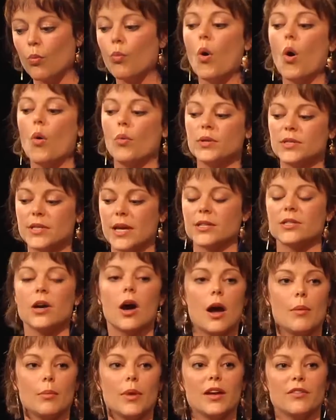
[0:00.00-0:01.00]
What was that
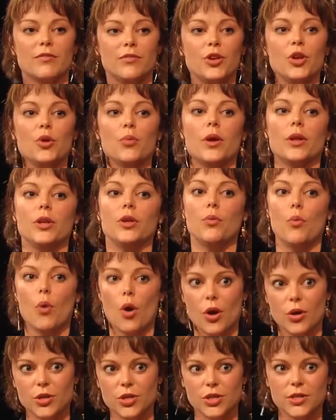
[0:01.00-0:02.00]
time like for you when you
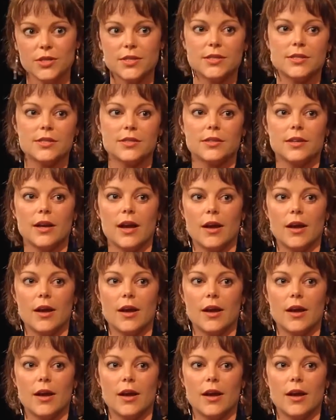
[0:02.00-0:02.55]
were just